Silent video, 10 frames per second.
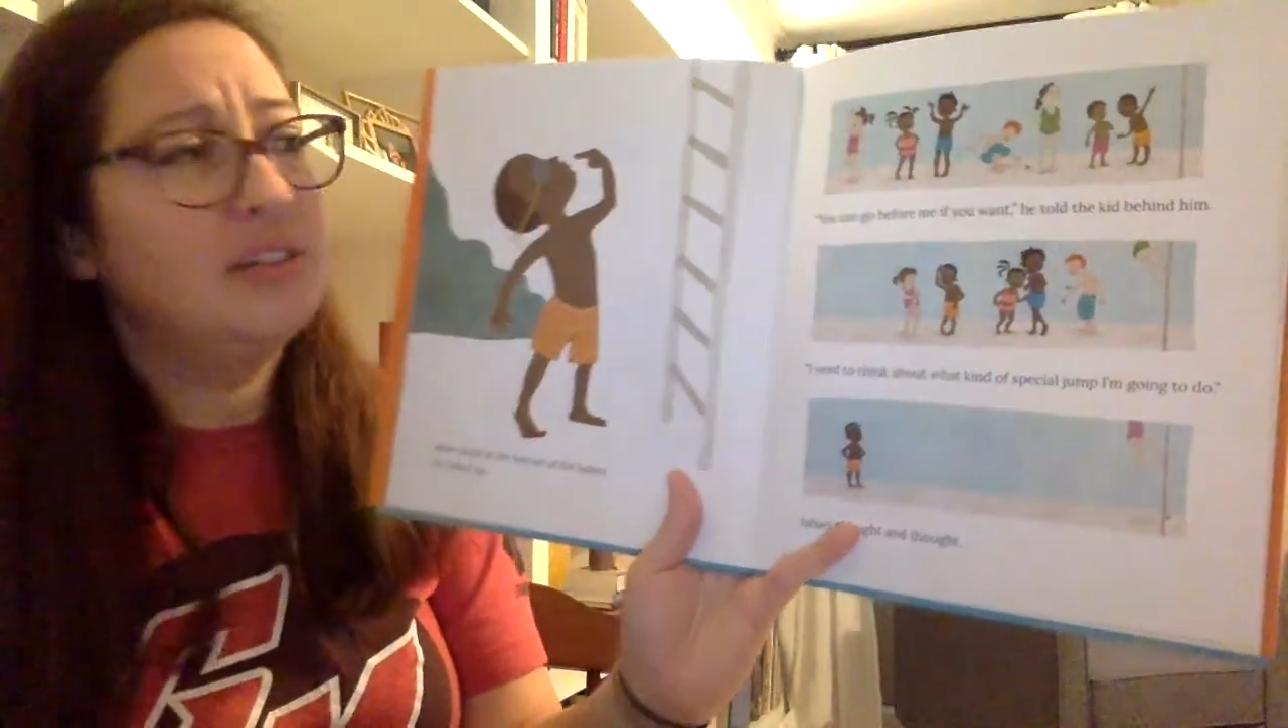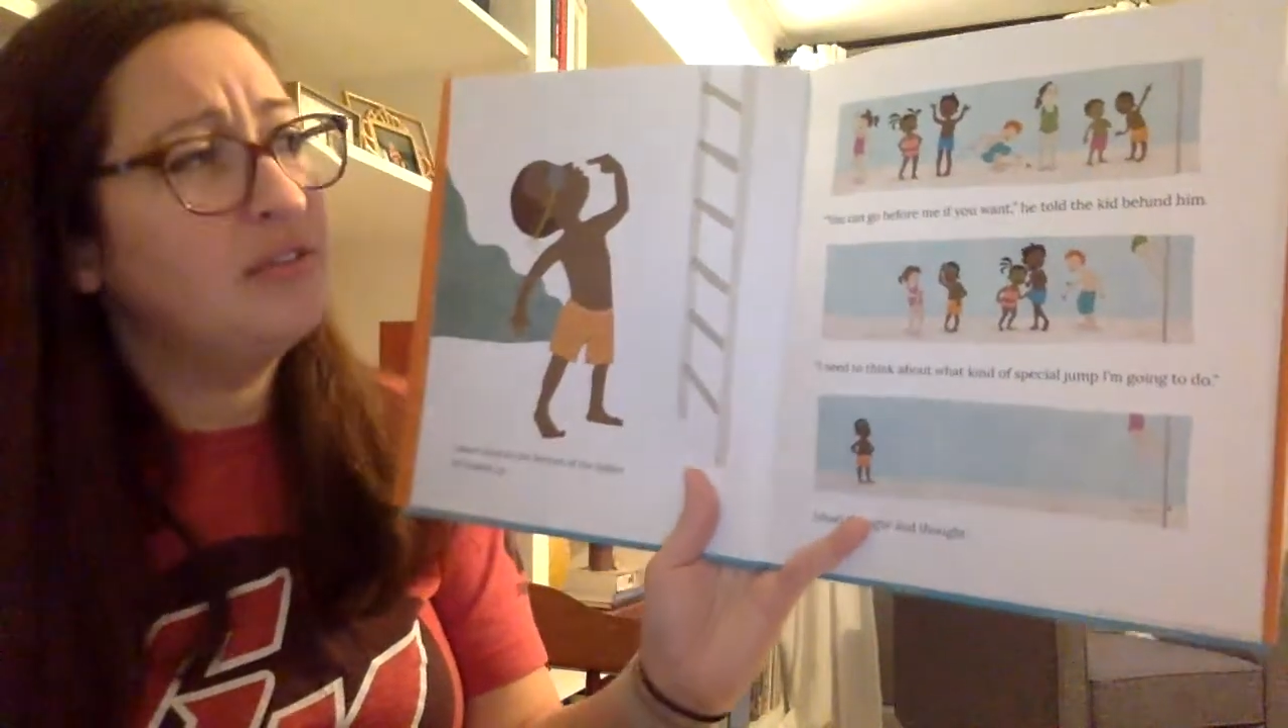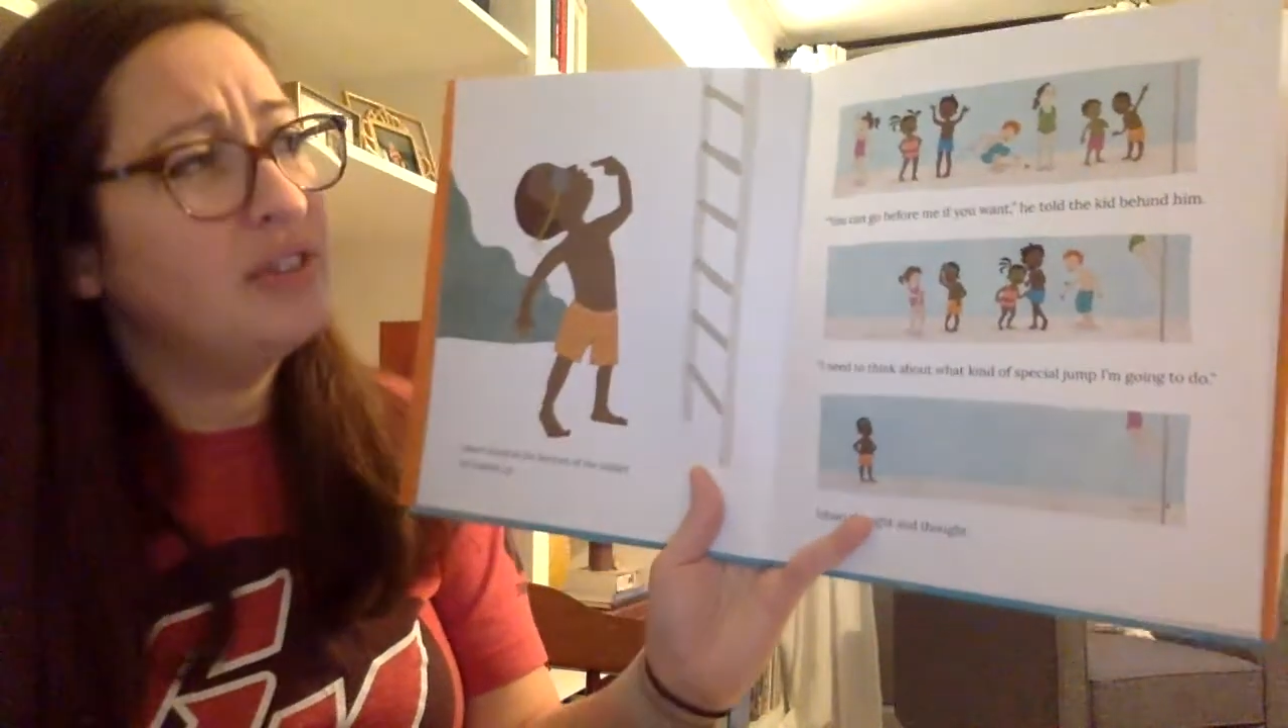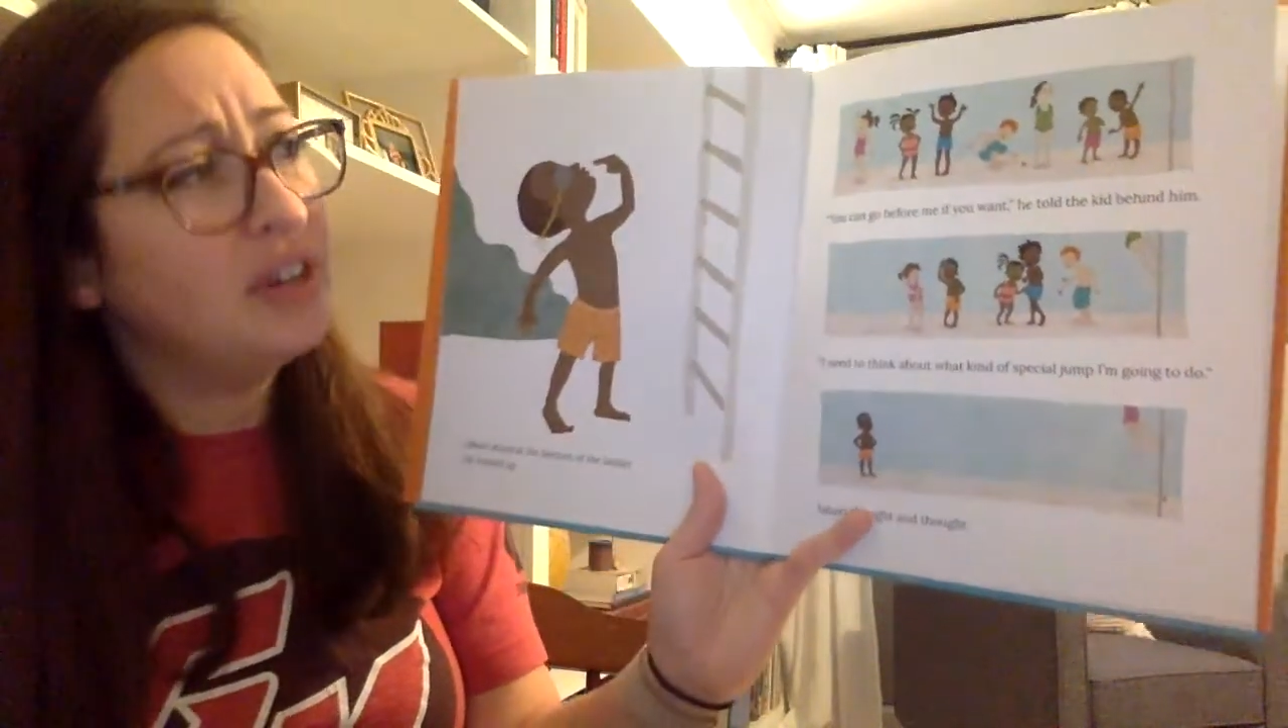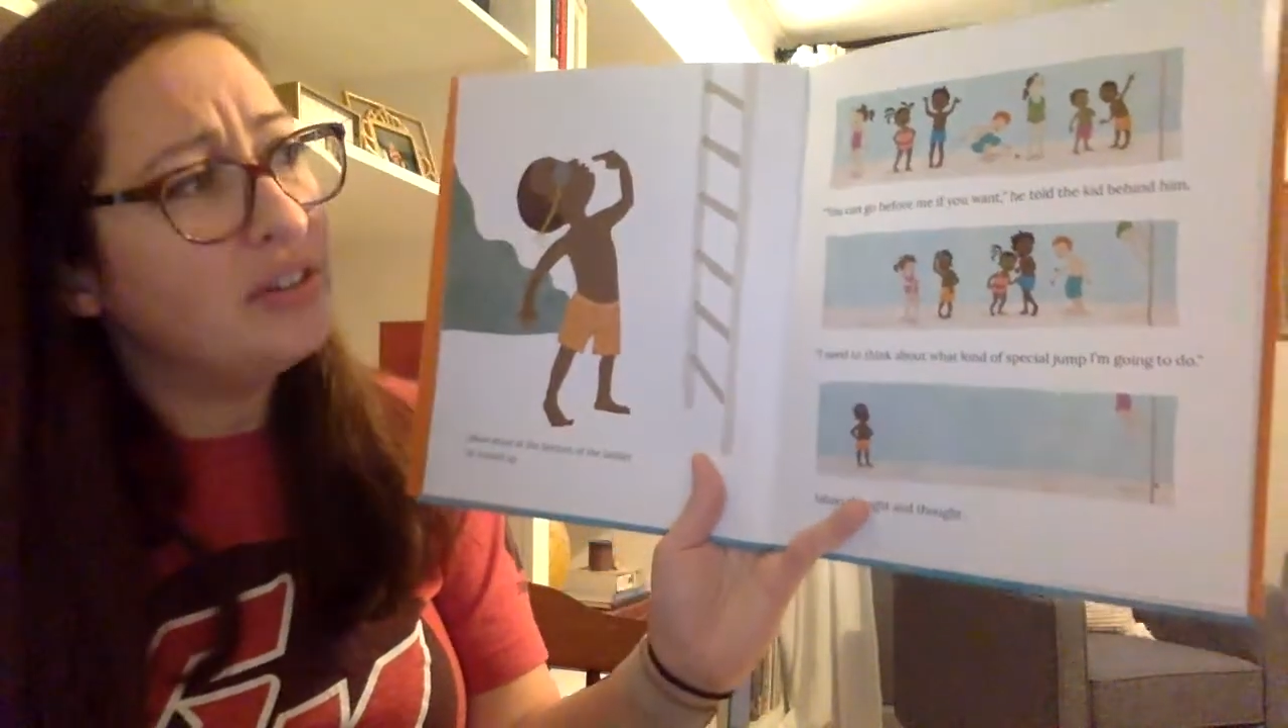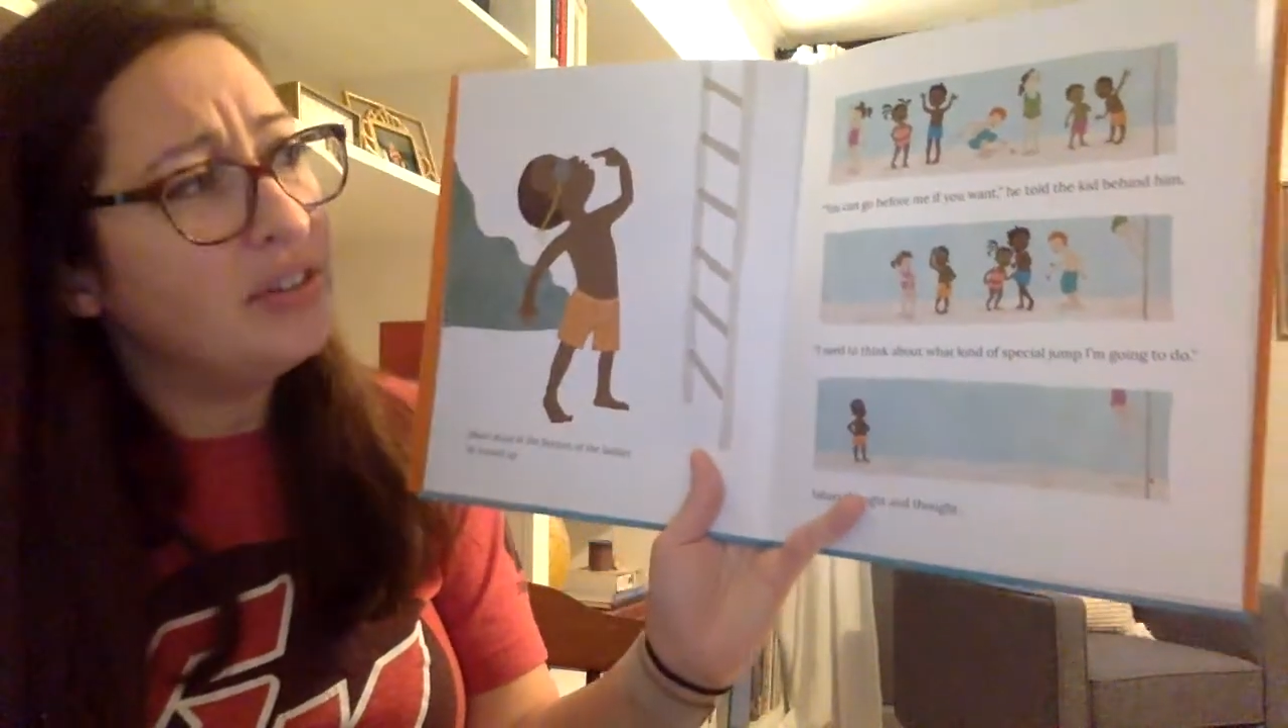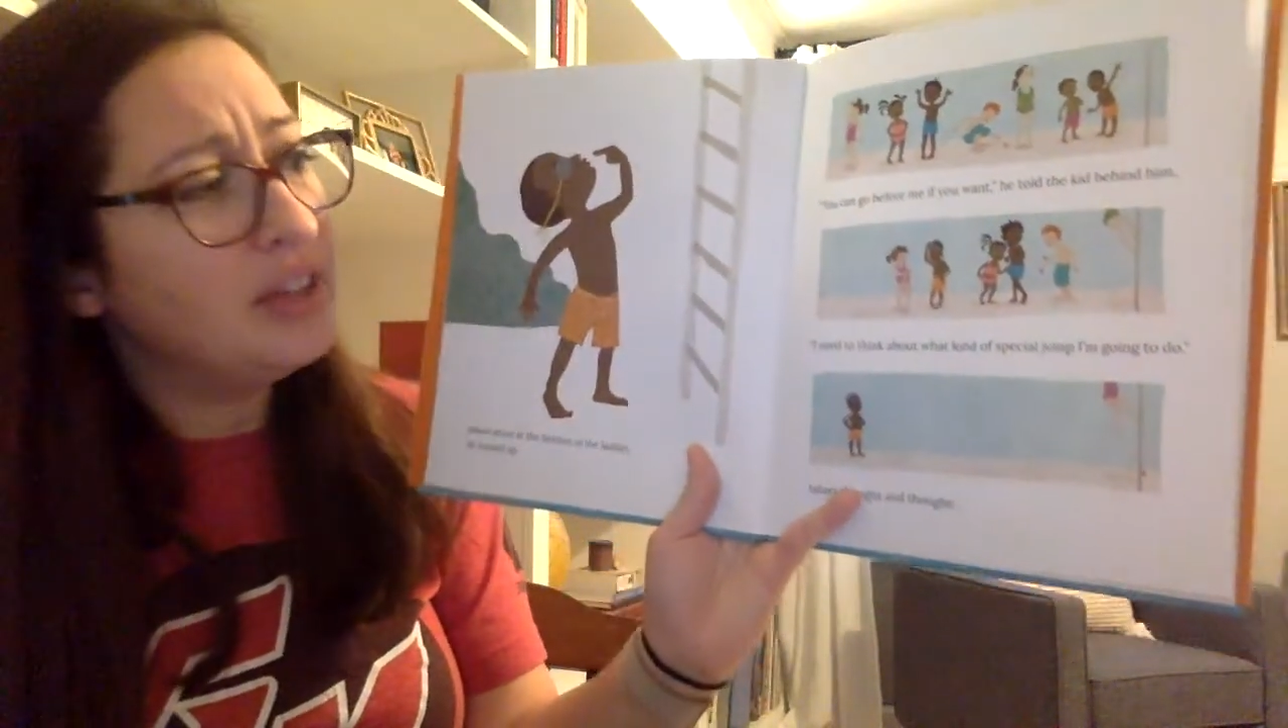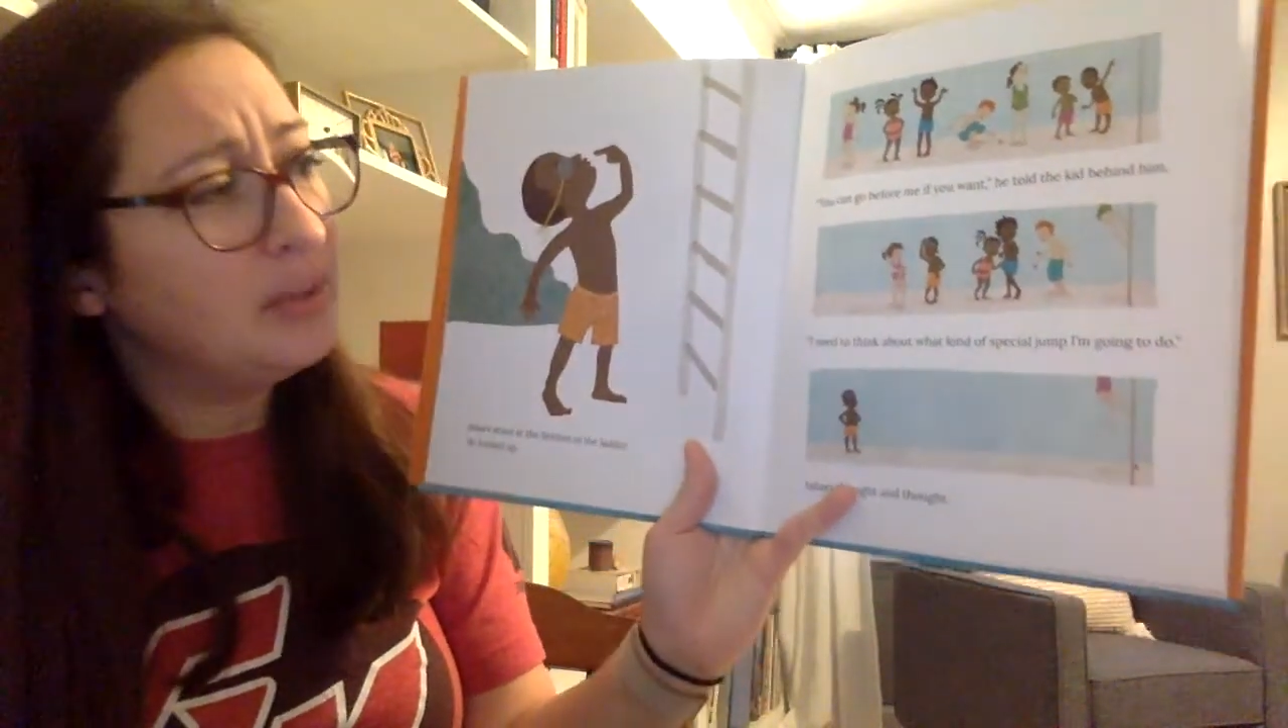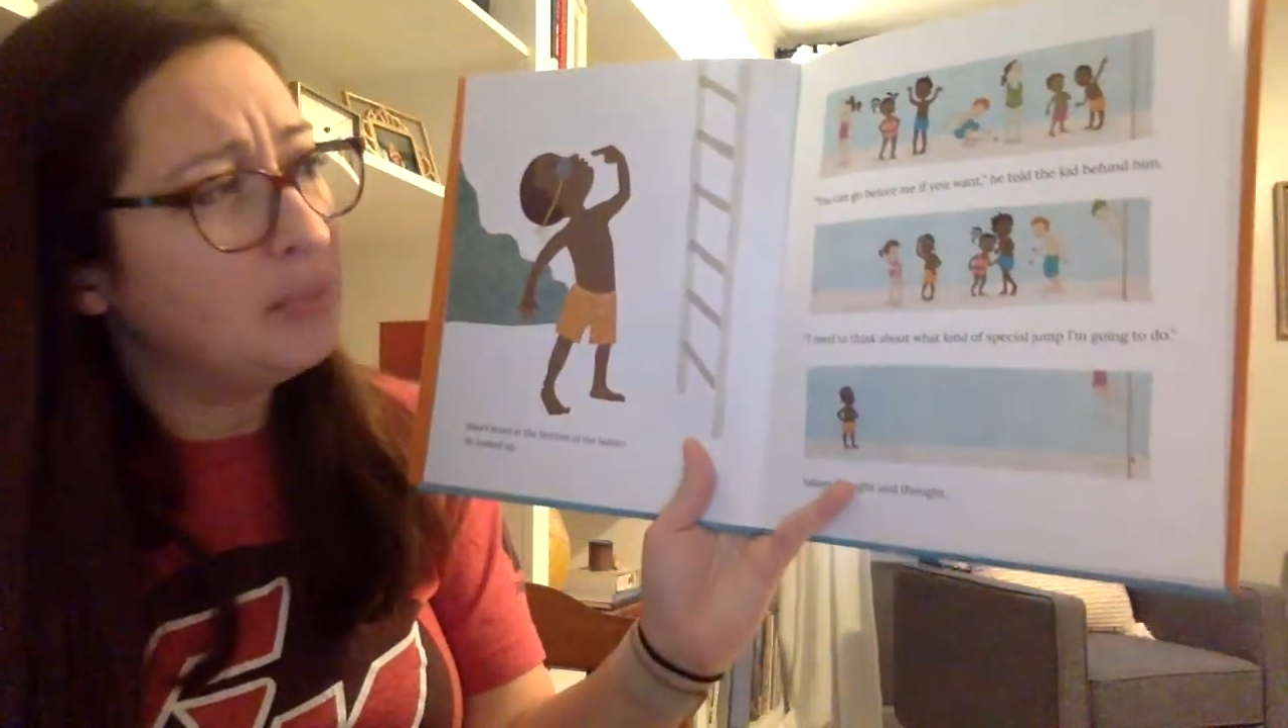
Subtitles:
in front of him,